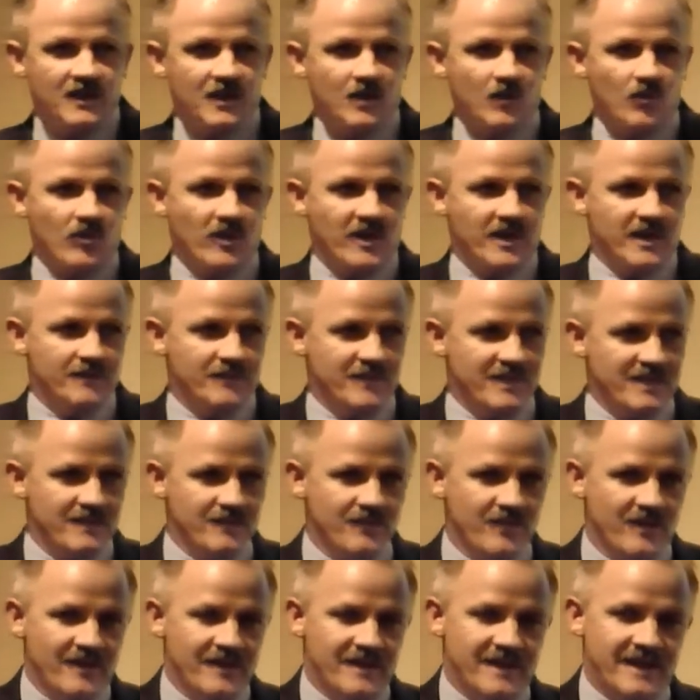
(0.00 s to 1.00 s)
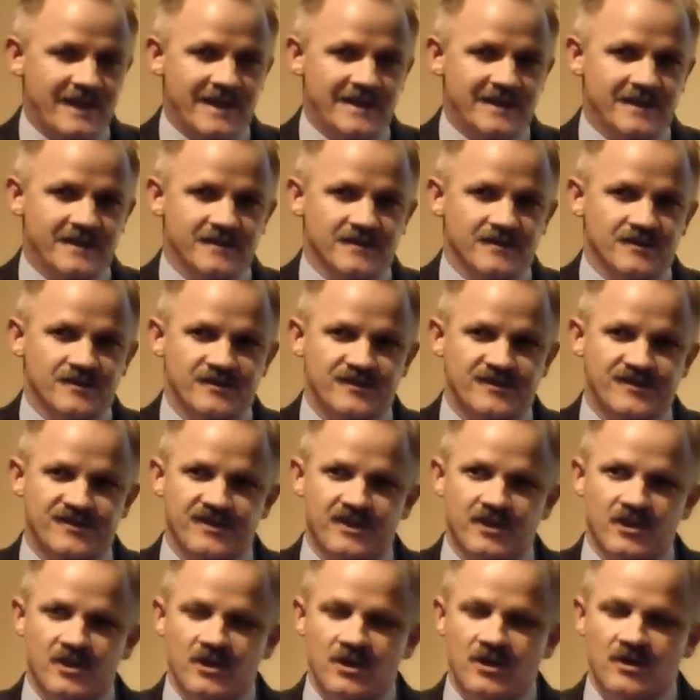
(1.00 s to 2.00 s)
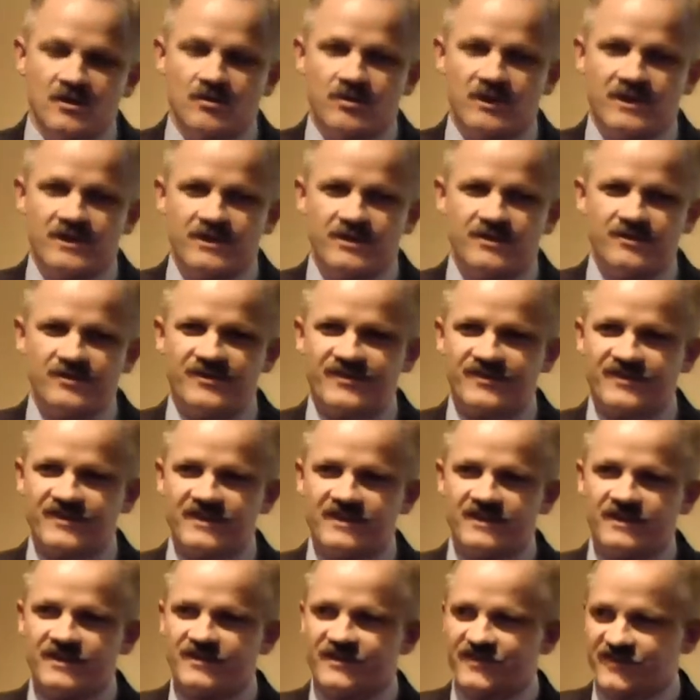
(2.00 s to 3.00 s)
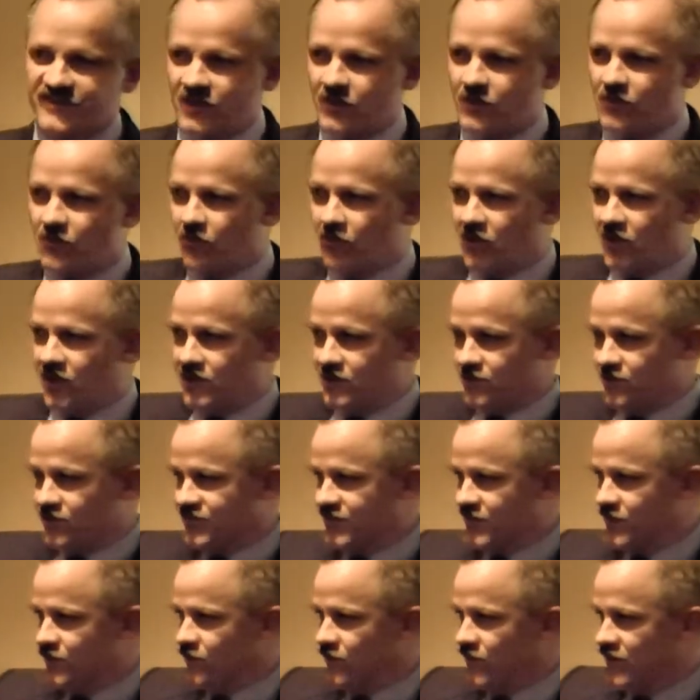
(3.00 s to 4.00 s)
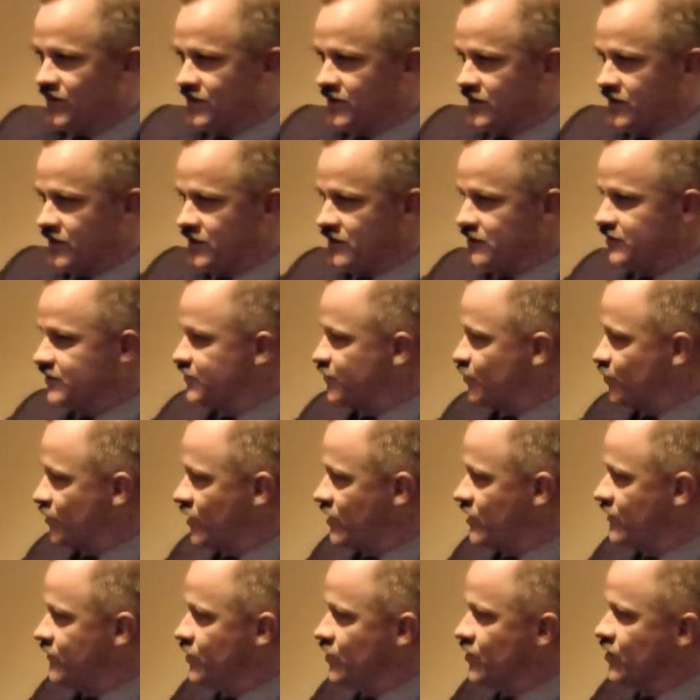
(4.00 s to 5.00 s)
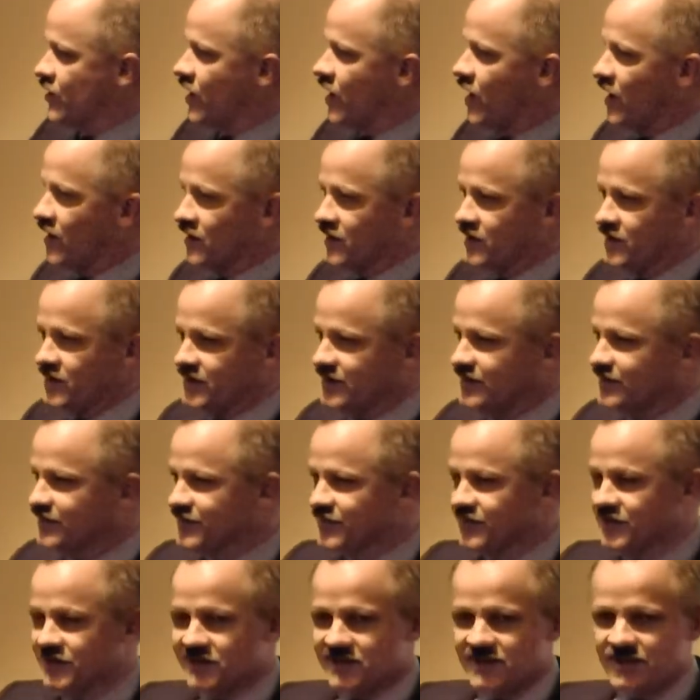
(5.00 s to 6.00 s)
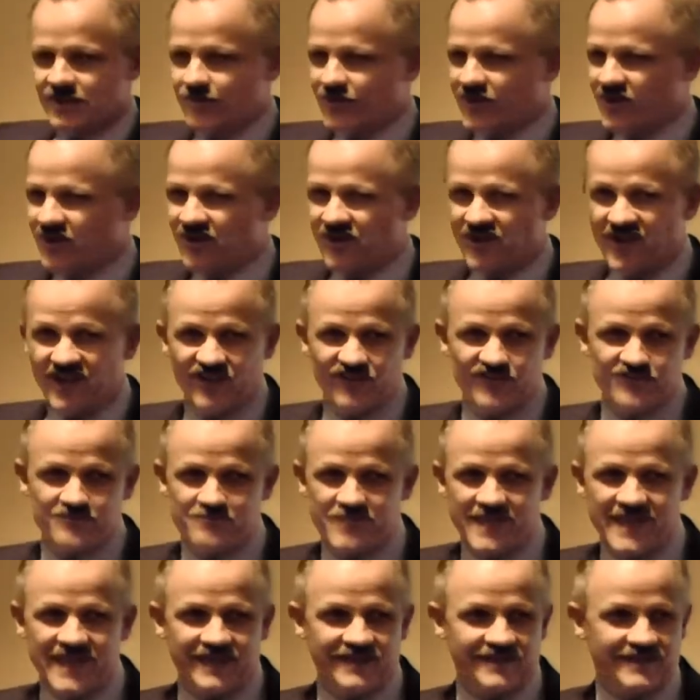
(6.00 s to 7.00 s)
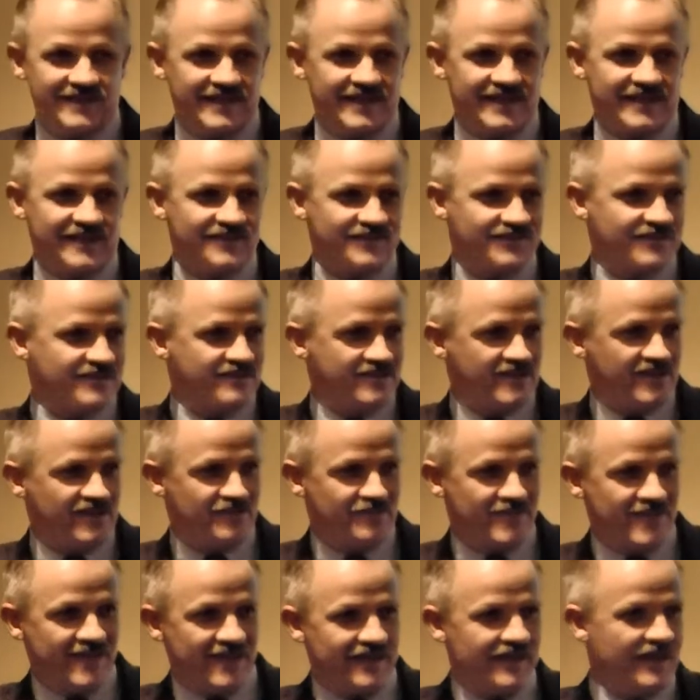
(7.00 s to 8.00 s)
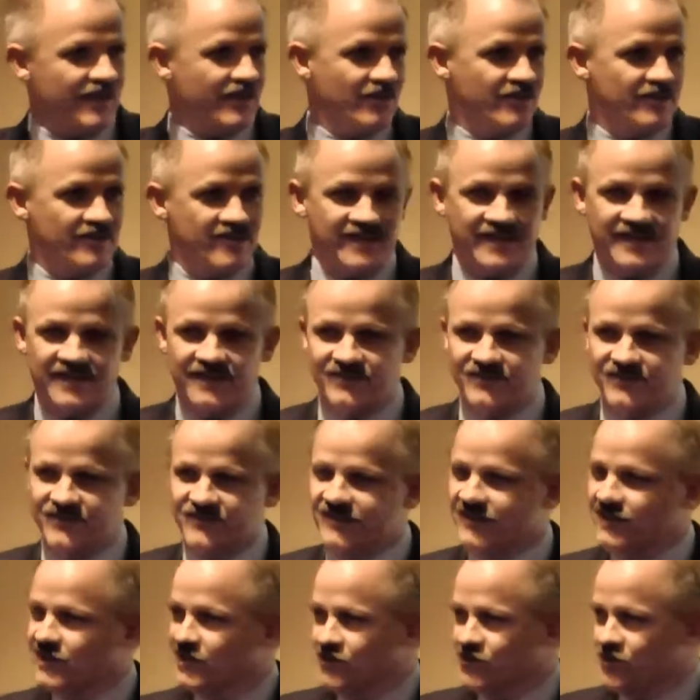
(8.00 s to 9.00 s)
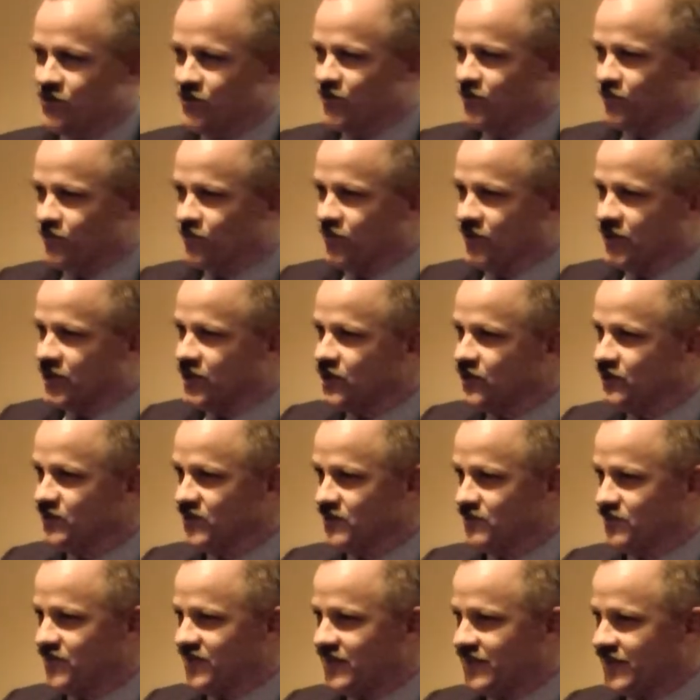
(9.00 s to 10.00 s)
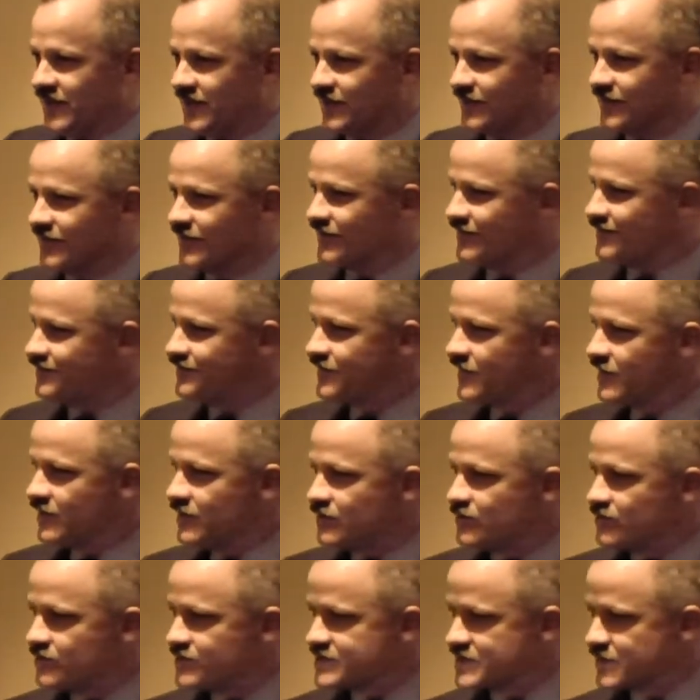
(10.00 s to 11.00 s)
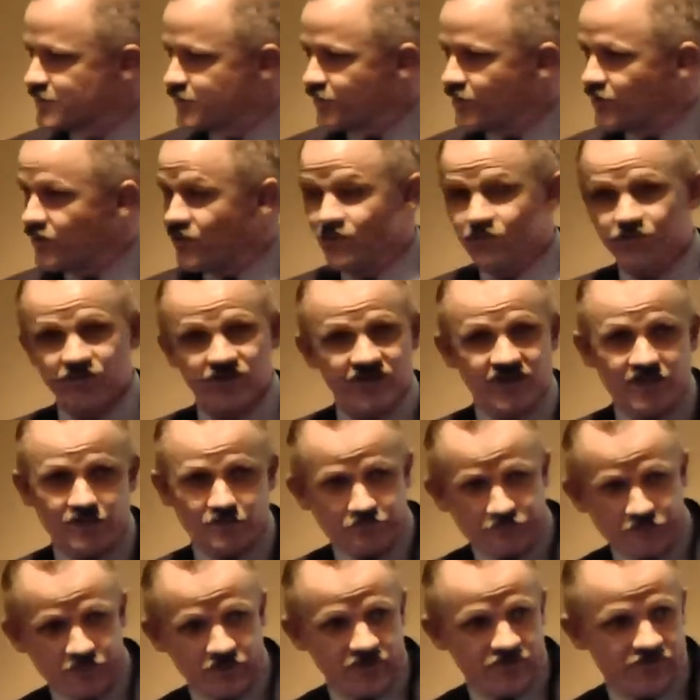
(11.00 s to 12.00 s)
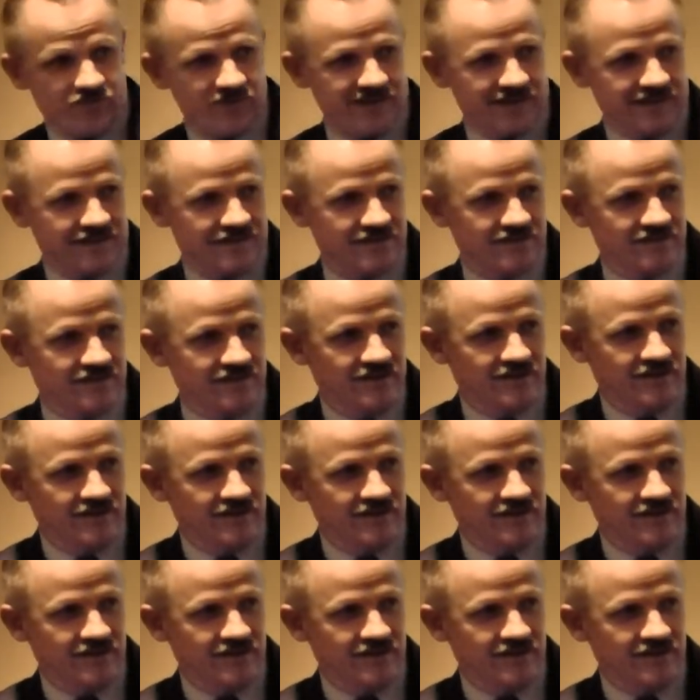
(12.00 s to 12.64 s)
And what I mean by that is when you see someone, someone, one of your colleagues, you know, we all have bad days. You have bad hair days. We're, we're human beings. We're superb. We're not perfect.